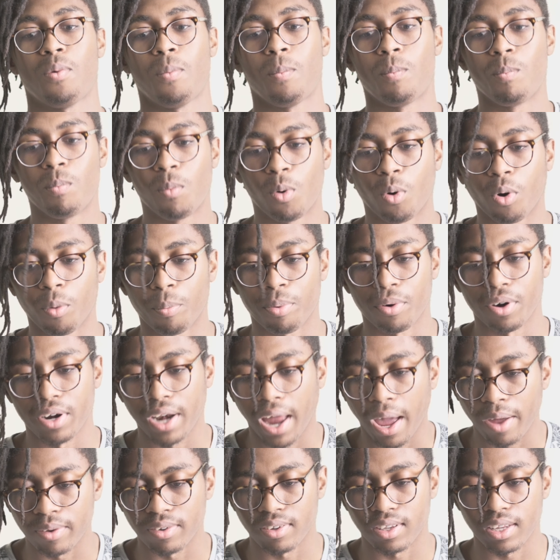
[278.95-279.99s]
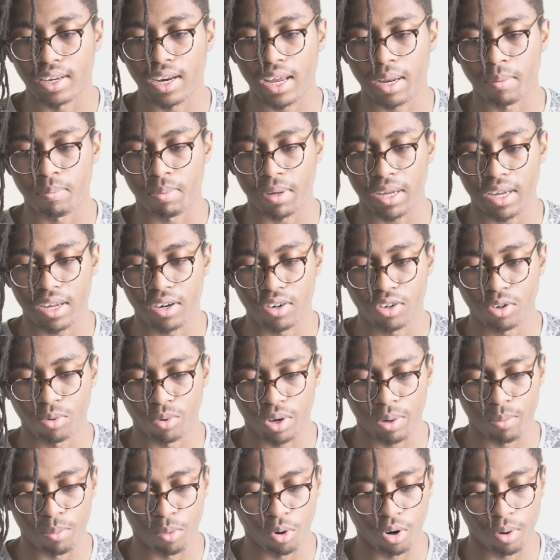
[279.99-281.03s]
more pronounced, then I'd be
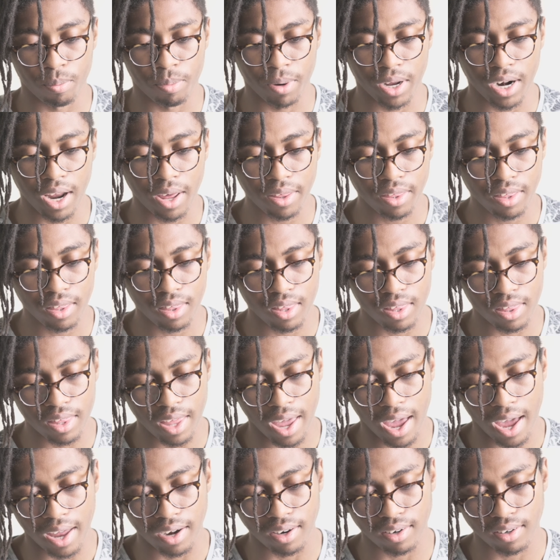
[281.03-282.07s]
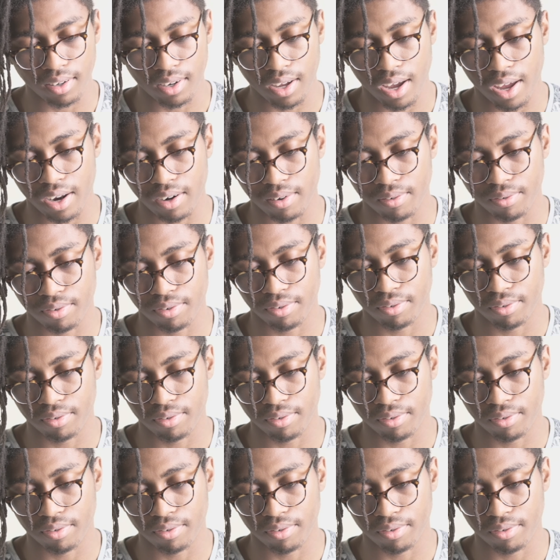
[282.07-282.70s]
into it more. But other than that, it's kind of,